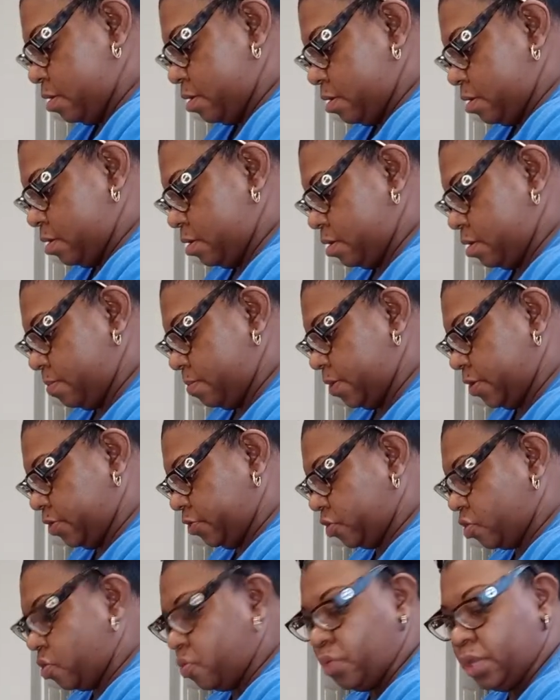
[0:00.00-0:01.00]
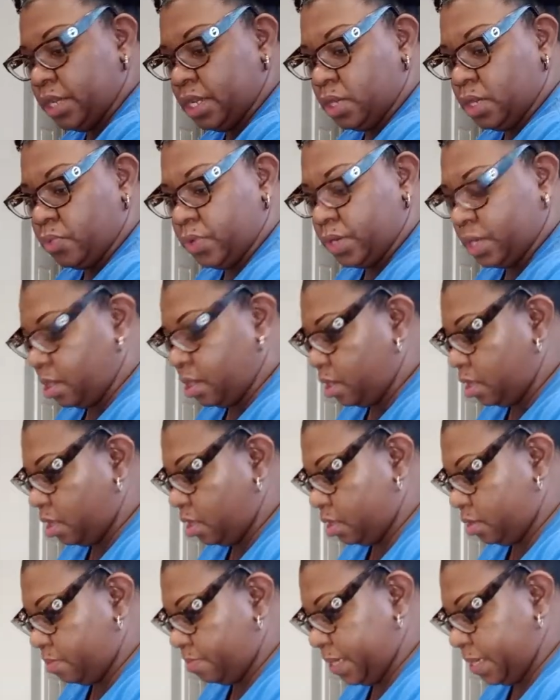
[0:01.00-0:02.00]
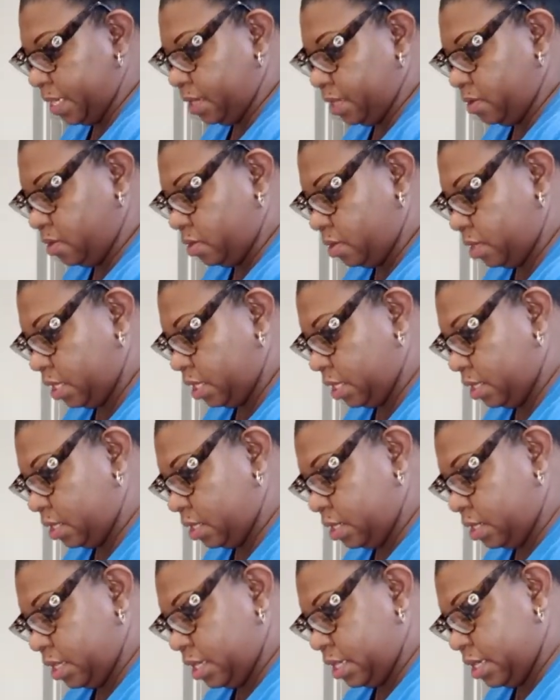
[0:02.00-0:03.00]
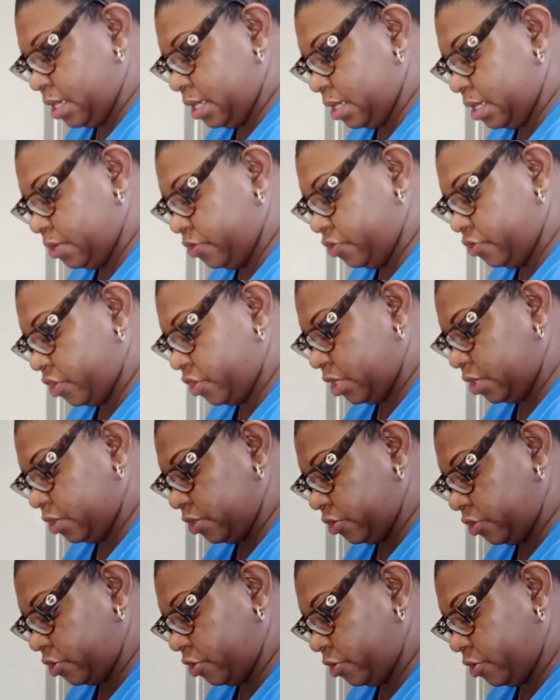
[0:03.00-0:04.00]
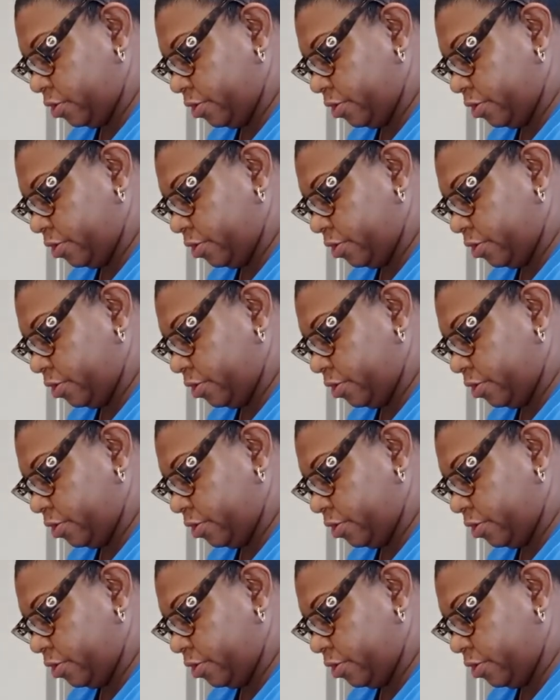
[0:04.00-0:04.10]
I'm just going in with all my onion and ginger.